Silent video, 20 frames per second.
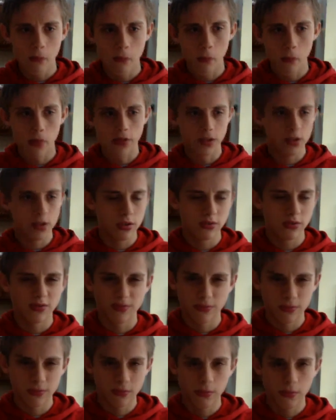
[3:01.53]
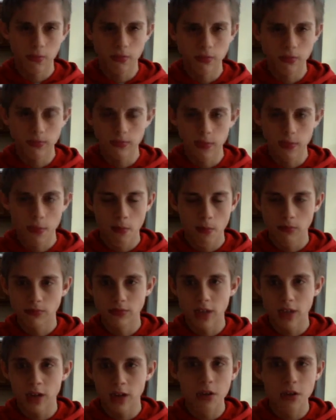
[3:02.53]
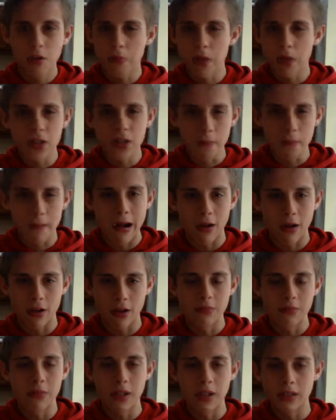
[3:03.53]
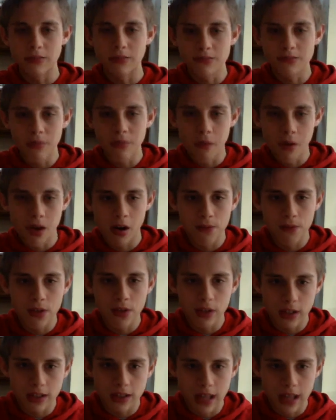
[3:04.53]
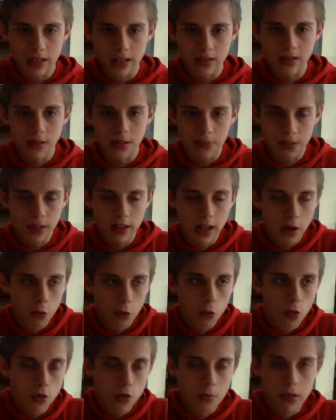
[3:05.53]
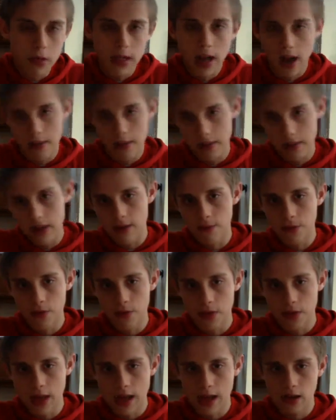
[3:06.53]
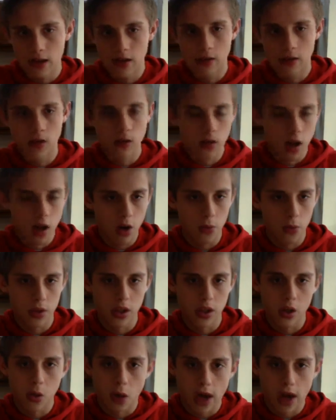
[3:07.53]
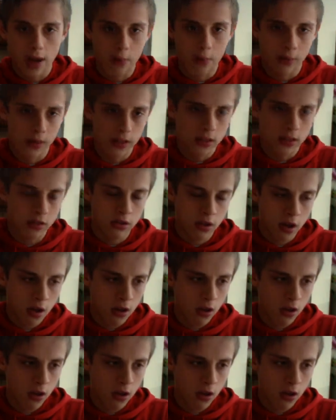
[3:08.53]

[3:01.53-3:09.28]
Which I don't know much about it, but I feel like that's something that would be nominated for that, along with The Quiet Place.